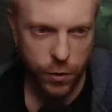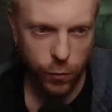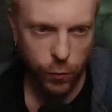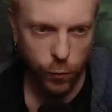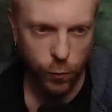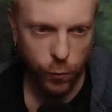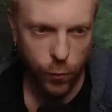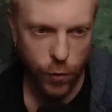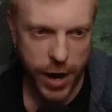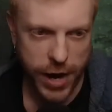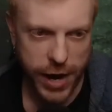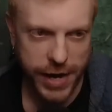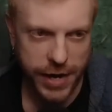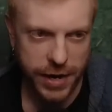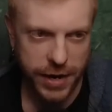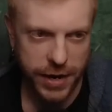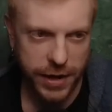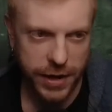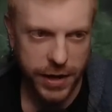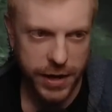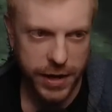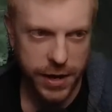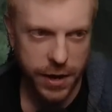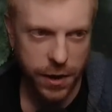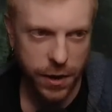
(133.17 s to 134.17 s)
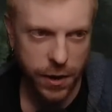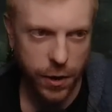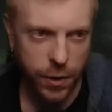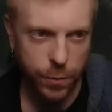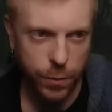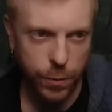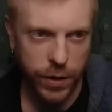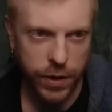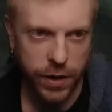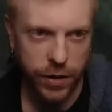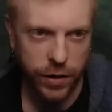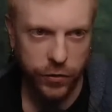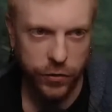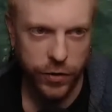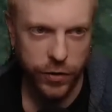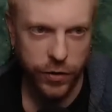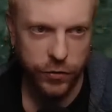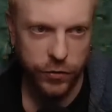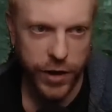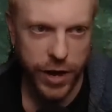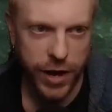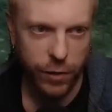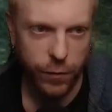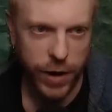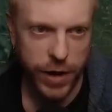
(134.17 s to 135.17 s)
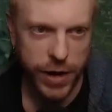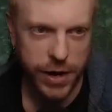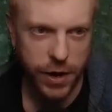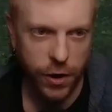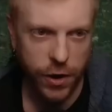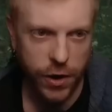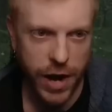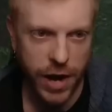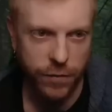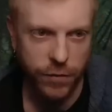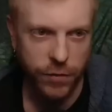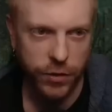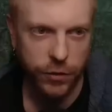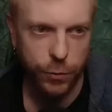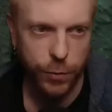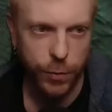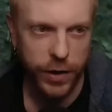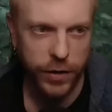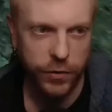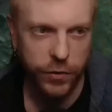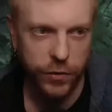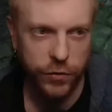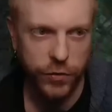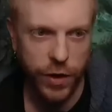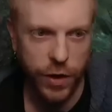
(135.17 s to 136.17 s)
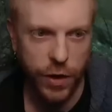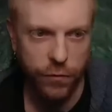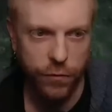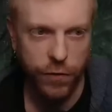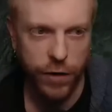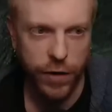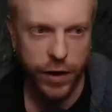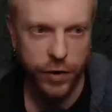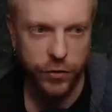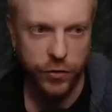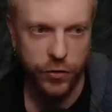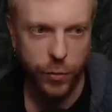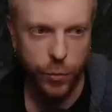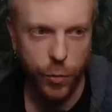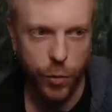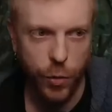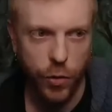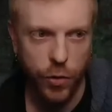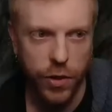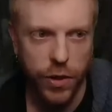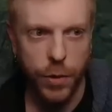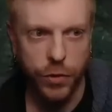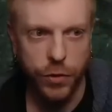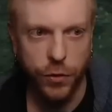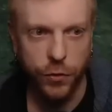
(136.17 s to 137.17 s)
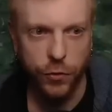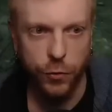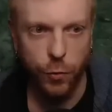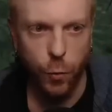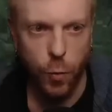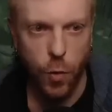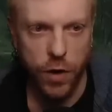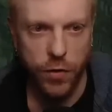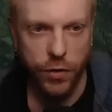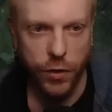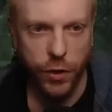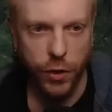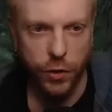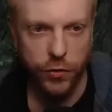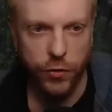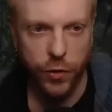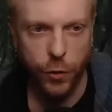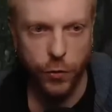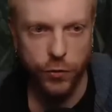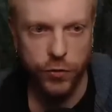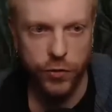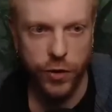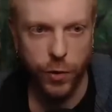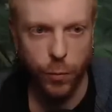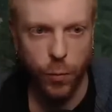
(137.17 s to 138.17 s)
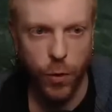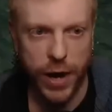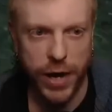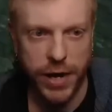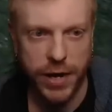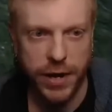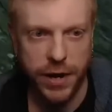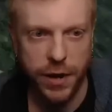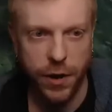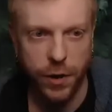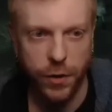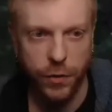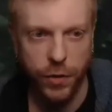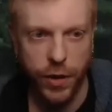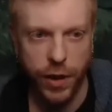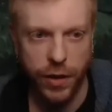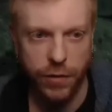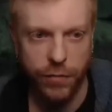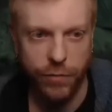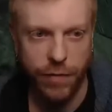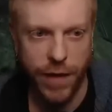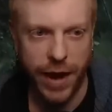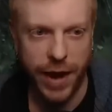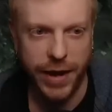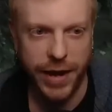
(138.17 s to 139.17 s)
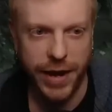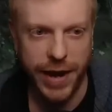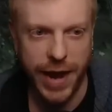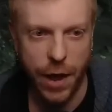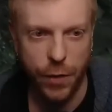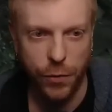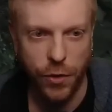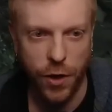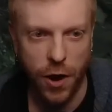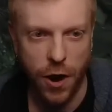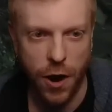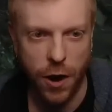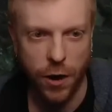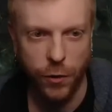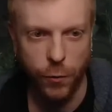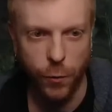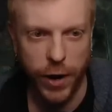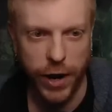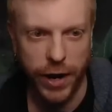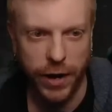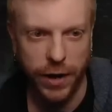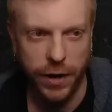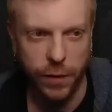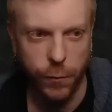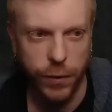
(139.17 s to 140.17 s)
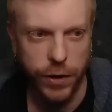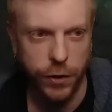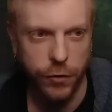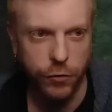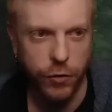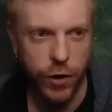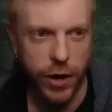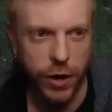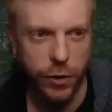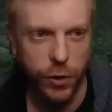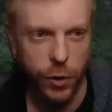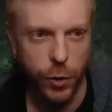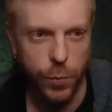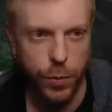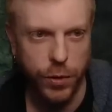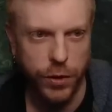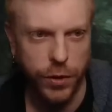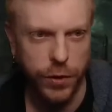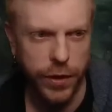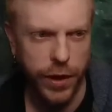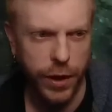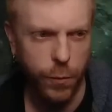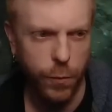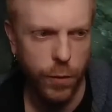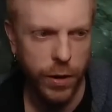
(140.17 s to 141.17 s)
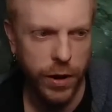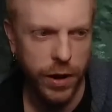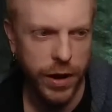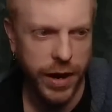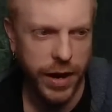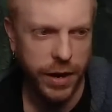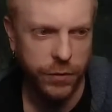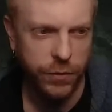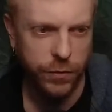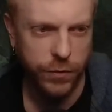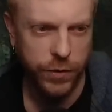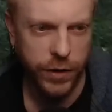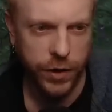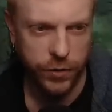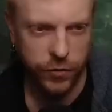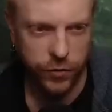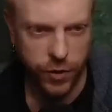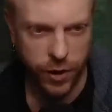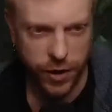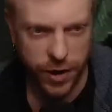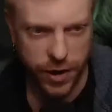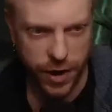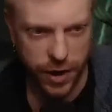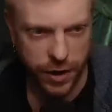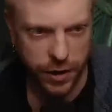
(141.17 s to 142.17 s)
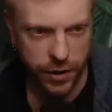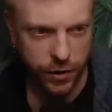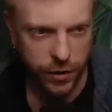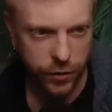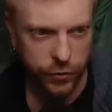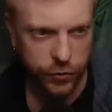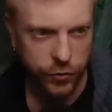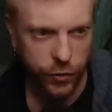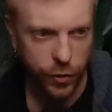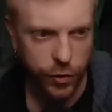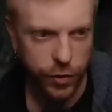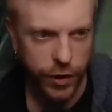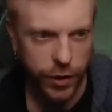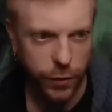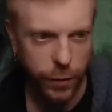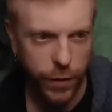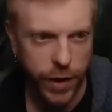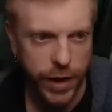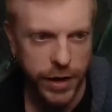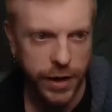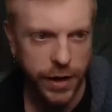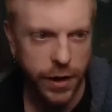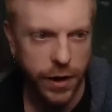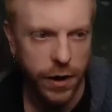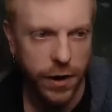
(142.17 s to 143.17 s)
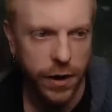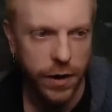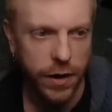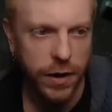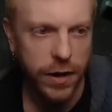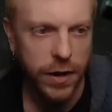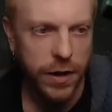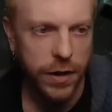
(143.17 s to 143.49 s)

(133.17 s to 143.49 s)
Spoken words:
right here, because this side right here kind of explains itself, very simple, but there's one little toe stub right here that finding out the hard way when you're trying to loop and you're like, what did I get stuck on? This little thing right here.